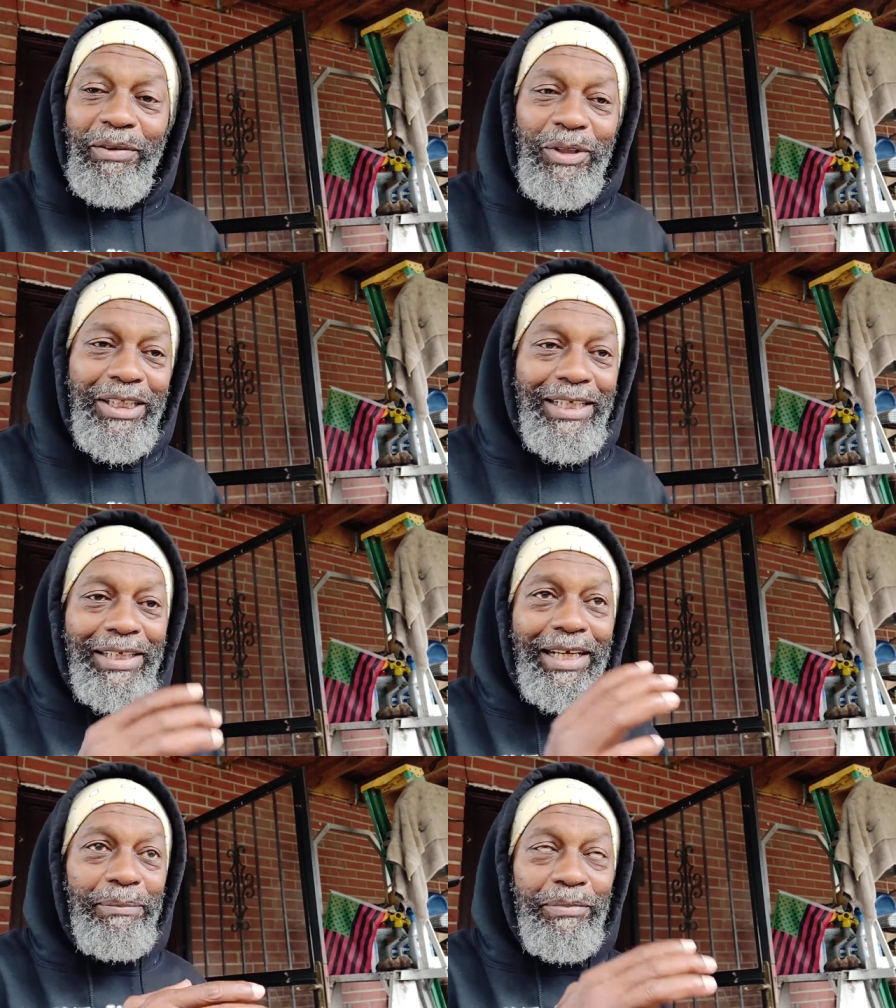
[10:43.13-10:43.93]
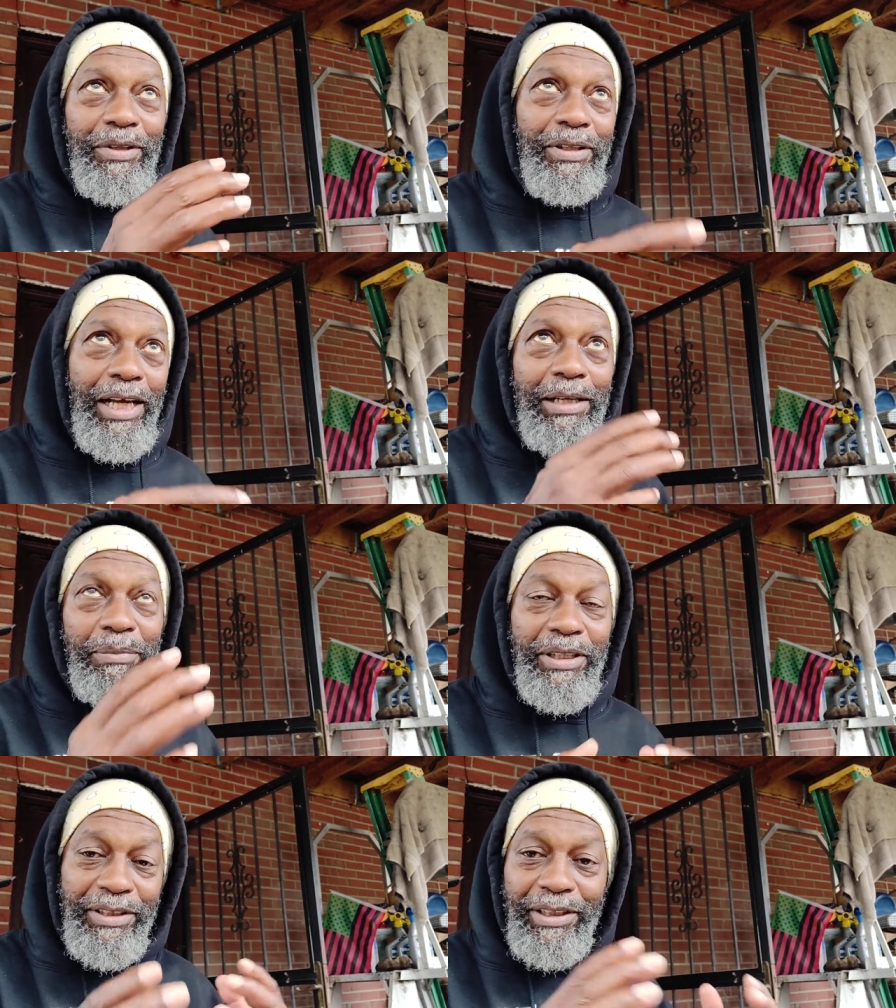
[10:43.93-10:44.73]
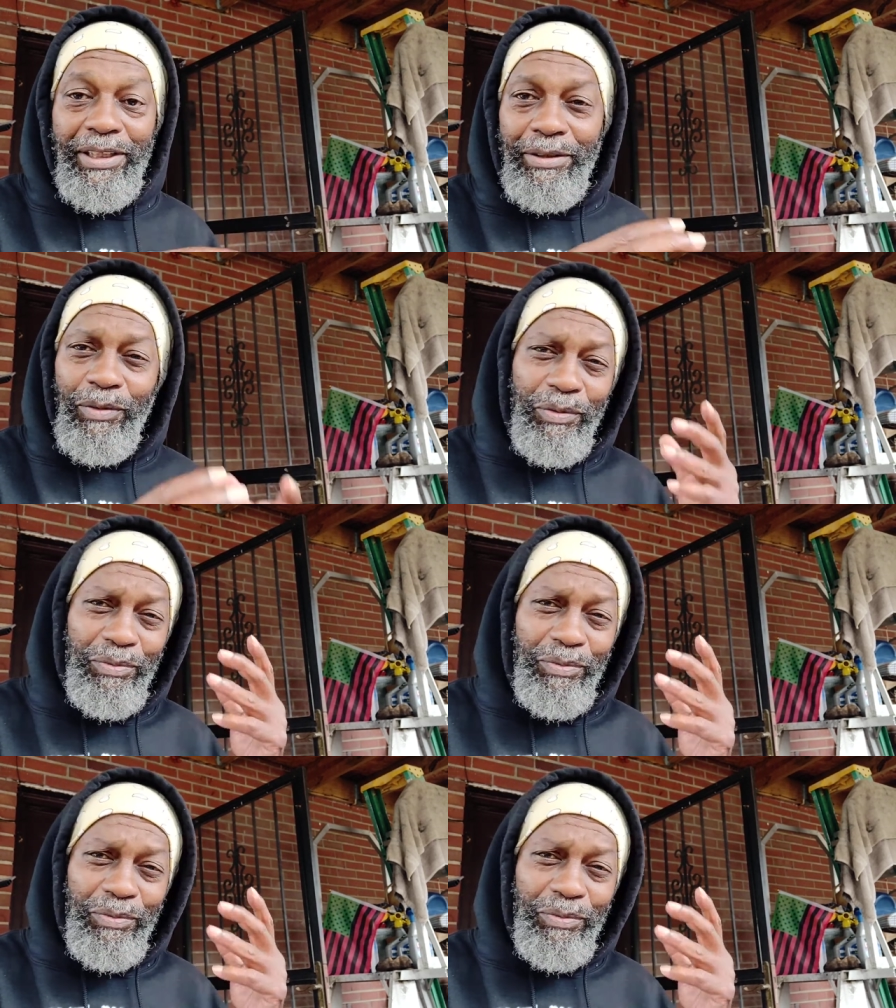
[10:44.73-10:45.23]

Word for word: It wasn't like a a, B, C, and